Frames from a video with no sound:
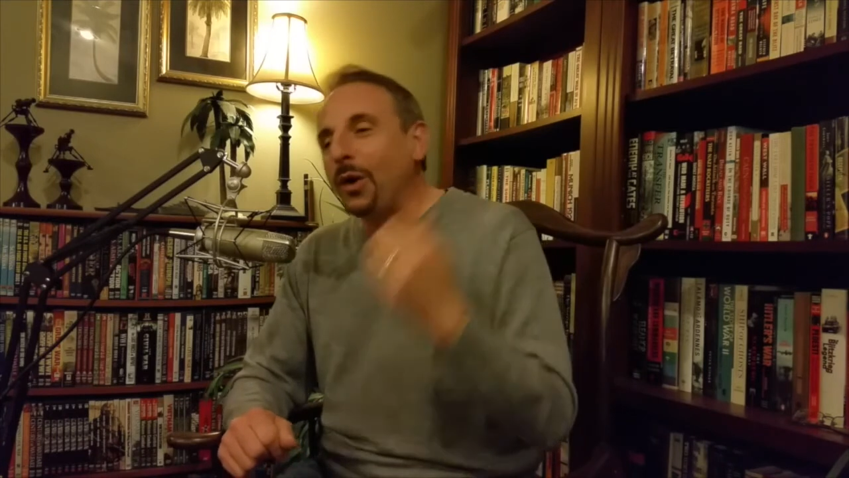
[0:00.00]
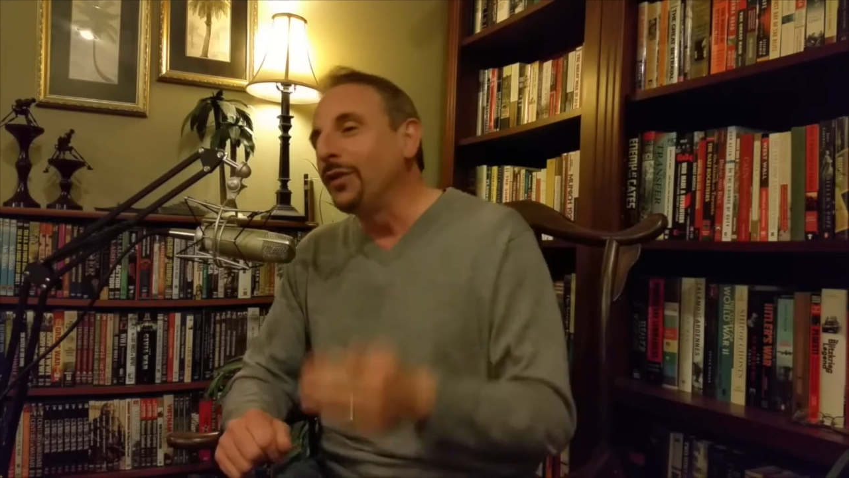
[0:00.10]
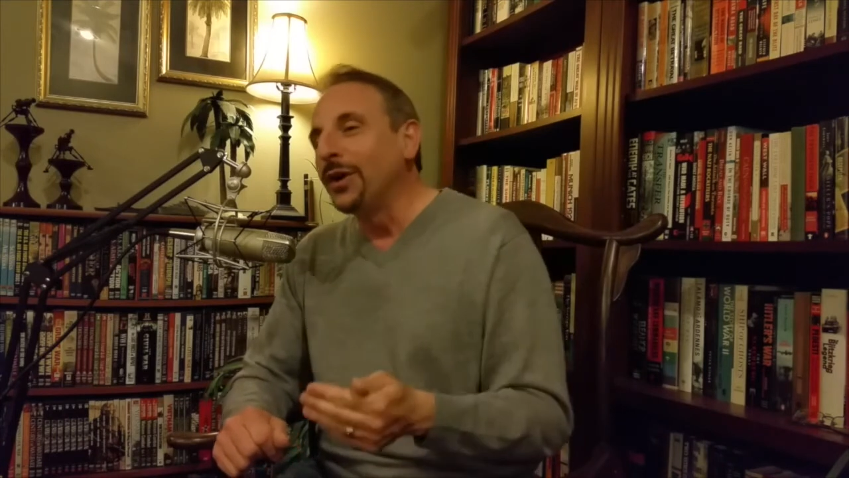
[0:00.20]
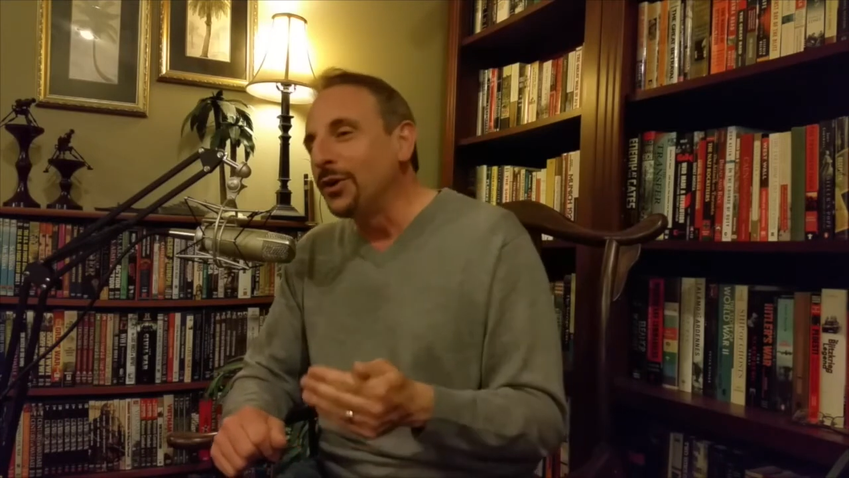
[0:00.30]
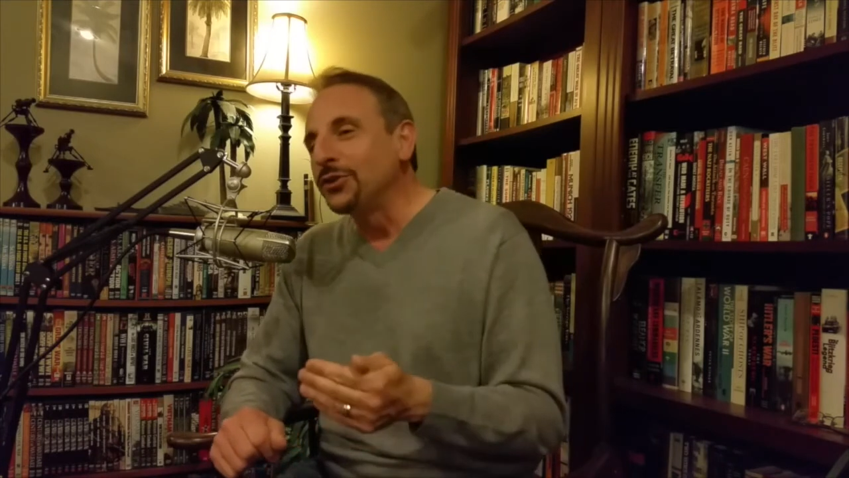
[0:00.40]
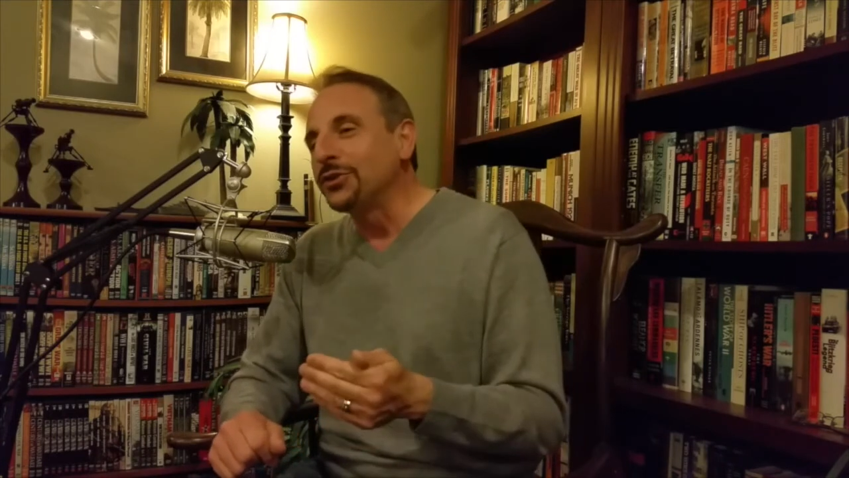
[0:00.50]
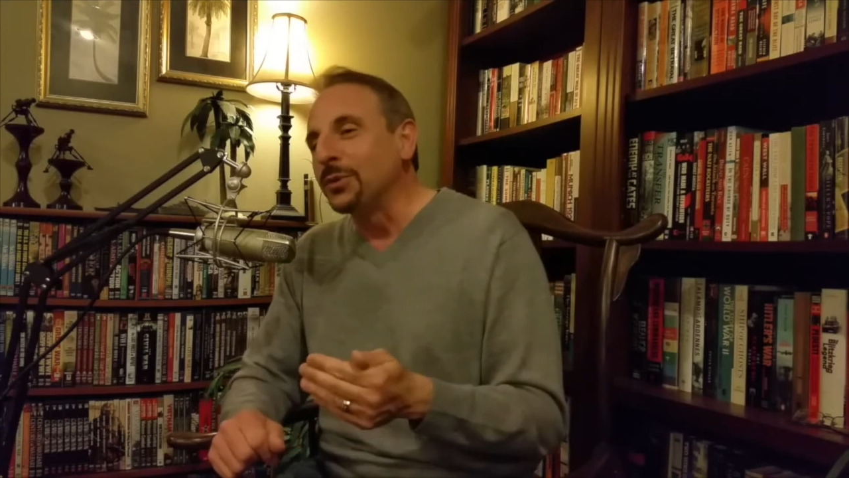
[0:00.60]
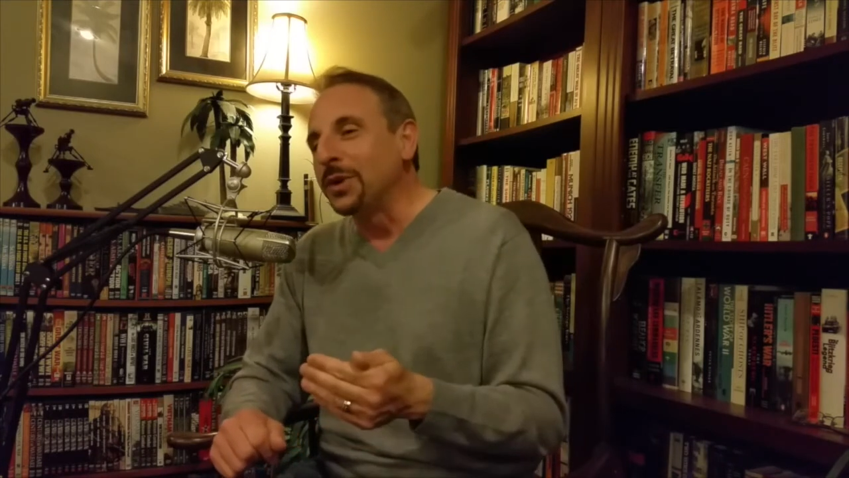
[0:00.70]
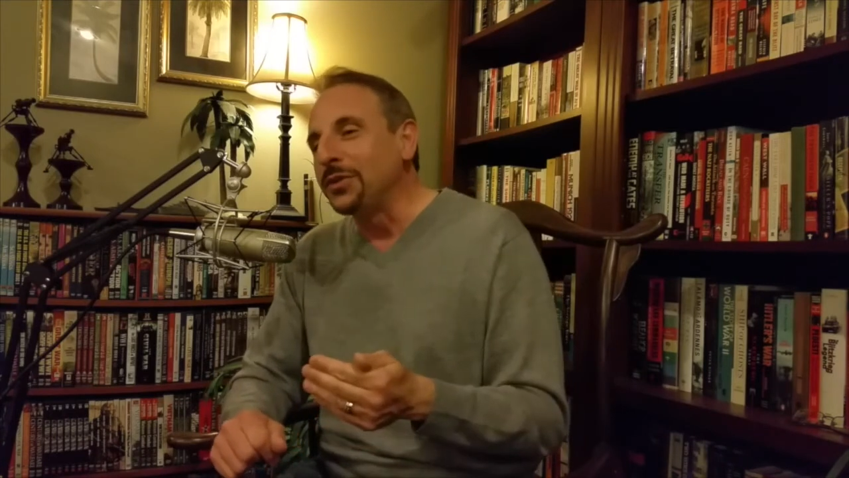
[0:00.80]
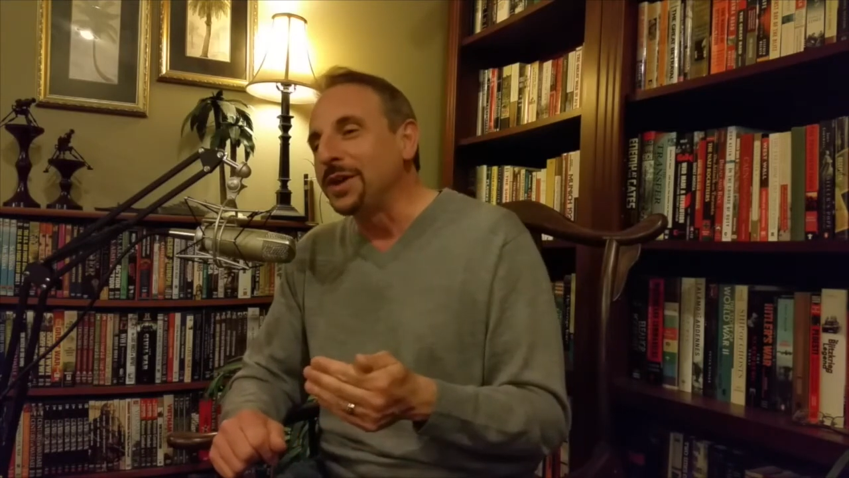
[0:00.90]
all
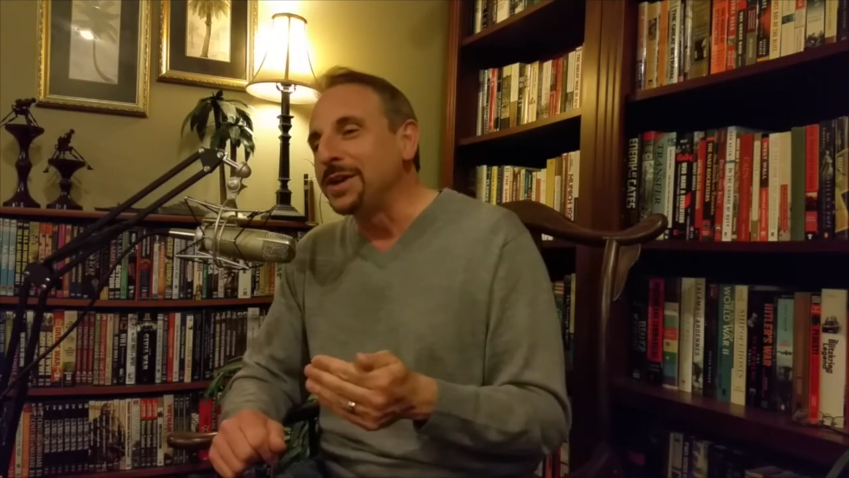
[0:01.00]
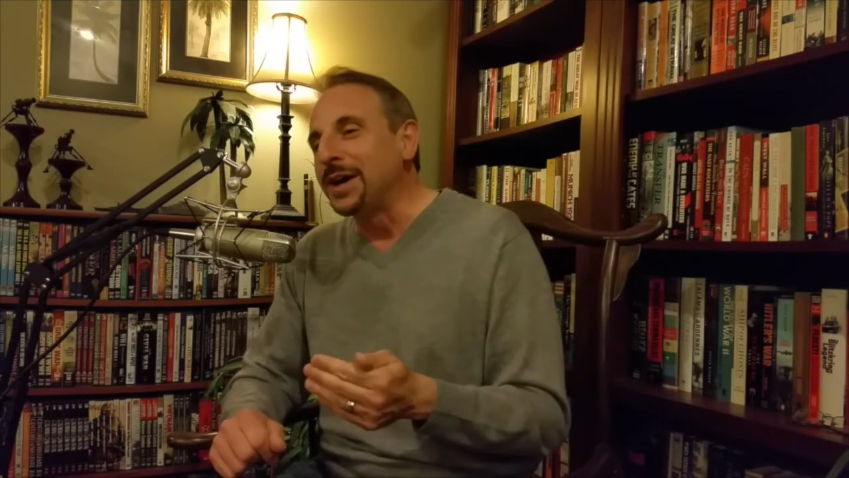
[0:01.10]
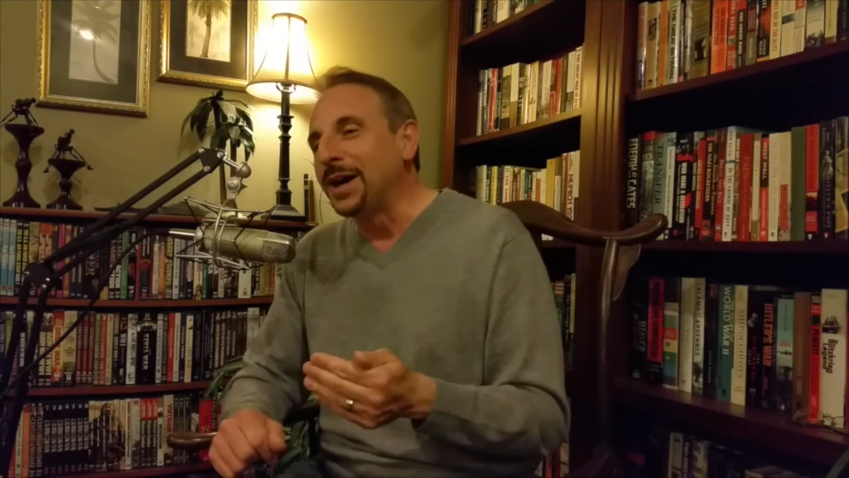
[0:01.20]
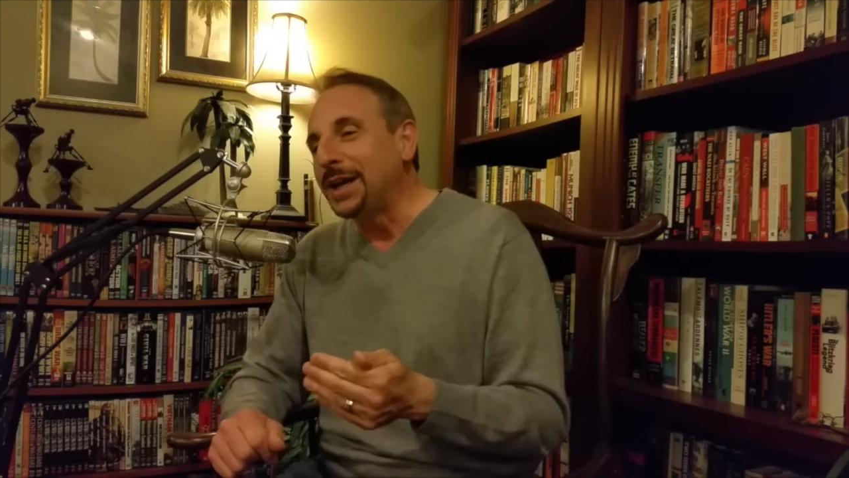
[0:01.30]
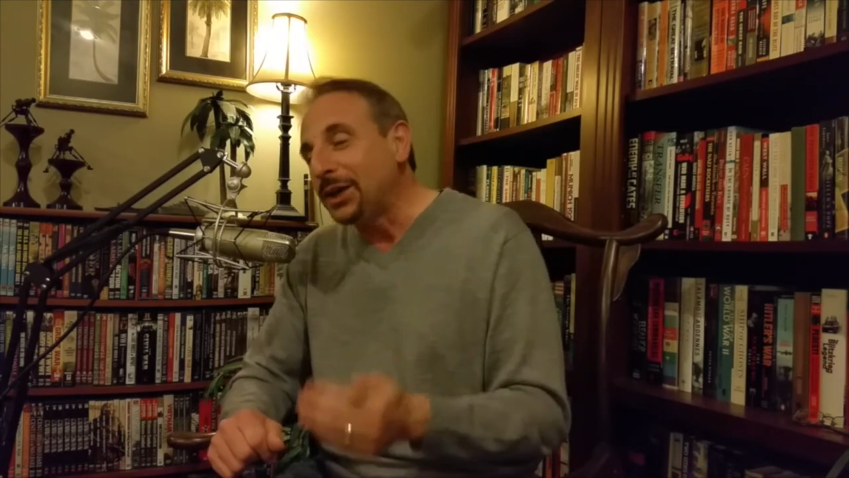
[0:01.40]
those within